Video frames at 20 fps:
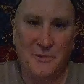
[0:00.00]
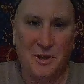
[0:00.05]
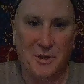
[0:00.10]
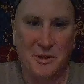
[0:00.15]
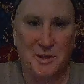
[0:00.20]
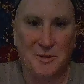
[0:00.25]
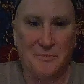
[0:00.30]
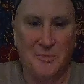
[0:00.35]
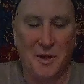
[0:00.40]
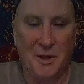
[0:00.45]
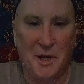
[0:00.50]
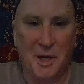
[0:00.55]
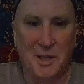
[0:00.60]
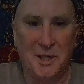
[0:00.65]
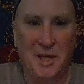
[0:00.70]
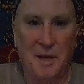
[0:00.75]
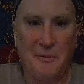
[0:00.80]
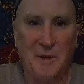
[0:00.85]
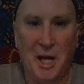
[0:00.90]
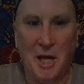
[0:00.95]
there's a
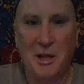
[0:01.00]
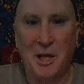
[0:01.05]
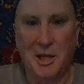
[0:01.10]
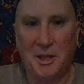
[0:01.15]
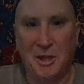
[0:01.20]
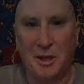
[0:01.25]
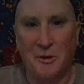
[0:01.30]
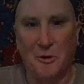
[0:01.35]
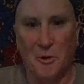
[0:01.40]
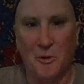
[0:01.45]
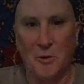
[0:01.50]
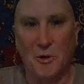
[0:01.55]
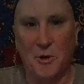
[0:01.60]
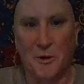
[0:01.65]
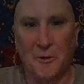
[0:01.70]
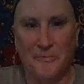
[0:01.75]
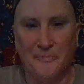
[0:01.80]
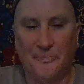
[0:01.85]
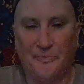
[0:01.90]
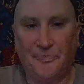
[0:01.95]
place. I mean, I like the
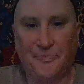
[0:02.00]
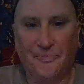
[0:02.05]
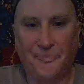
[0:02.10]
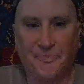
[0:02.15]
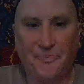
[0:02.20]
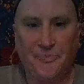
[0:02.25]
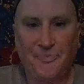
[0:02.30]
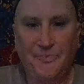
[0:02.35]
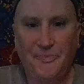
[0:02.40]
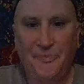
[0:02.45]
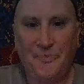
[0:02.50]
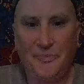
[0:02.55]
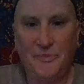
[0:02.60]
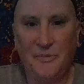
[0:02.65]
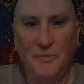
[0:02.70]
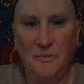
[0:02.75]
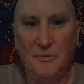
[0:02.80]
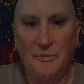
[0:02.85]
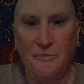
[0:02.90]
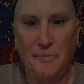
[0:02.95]
older
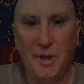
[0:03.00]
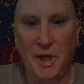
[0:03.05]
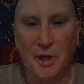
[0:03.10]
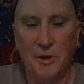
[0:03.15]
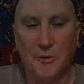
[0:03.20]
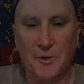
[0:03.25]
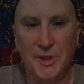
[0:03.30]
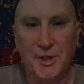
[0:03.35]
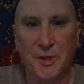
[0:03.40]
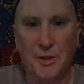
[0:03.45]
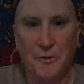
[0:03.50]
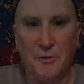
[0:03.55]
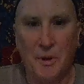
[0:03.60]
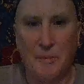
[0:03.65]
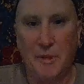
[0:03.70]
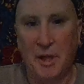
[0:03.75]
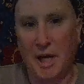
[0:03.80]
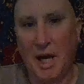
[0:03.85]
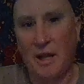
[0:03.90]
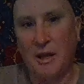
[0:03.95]
Beatles too. I
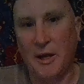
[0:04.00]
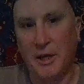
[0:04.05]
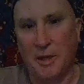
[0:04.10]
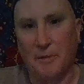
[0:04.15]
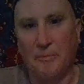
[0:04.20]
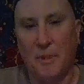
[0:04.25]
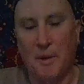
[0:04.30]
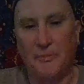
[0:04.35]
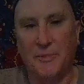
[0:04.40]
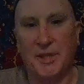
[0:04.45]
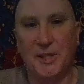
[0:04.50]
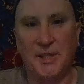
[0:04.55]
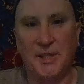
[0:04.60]
mean, I like them up to